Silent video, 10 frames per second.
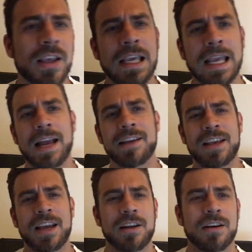he has
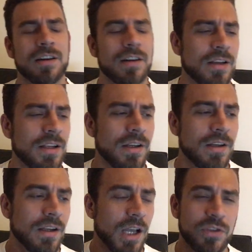had a
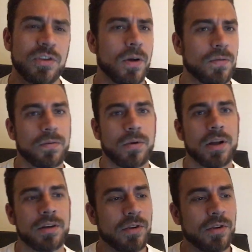a tough run.